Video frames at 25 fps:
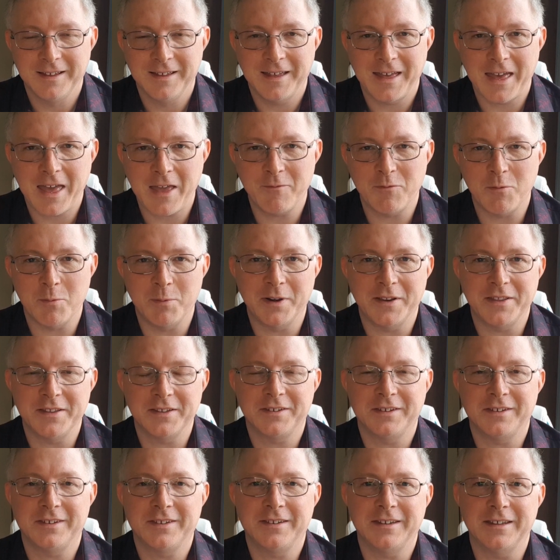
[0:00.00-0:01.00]
Hey everybody, this
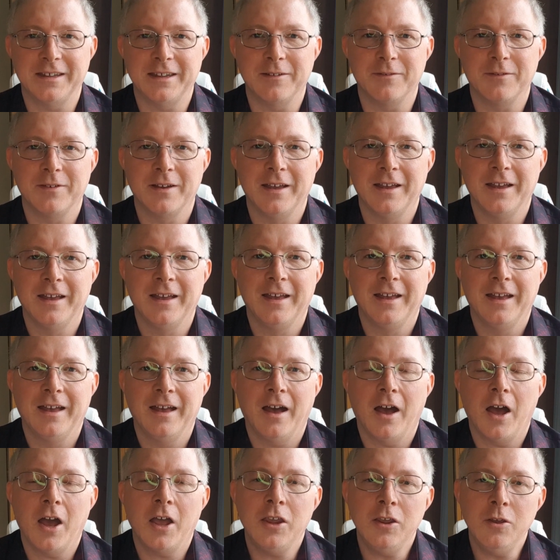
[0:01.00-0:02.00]
is Steve.
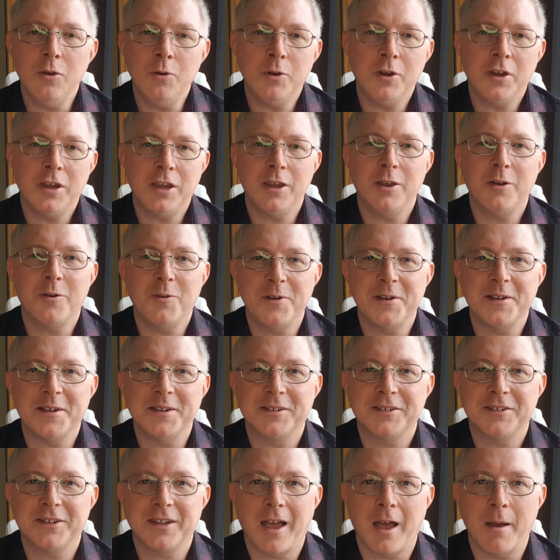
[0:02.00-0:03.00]
Are you
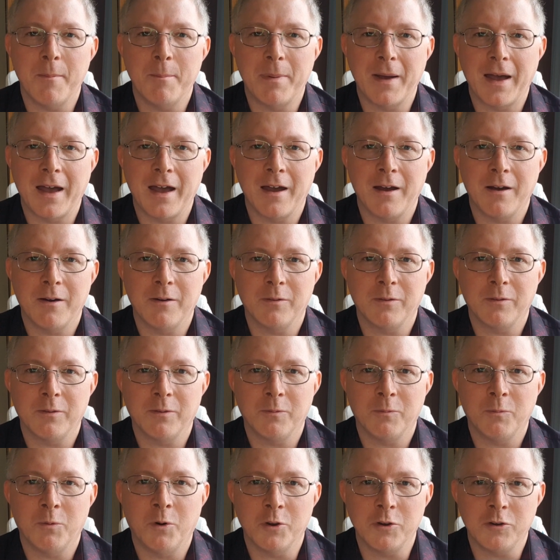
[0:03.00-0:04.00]
curious about
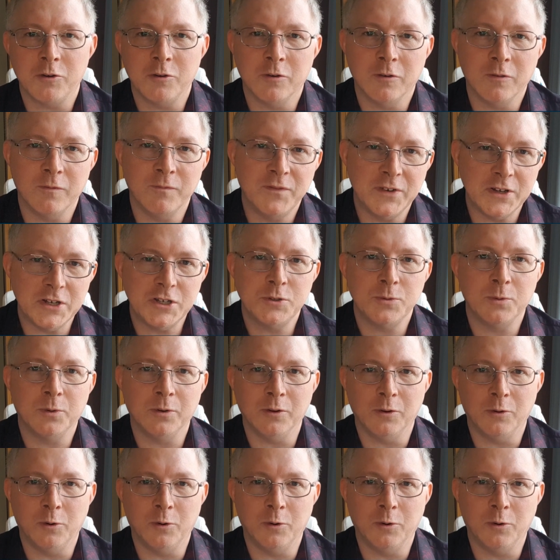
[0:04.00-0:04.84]
what your visual,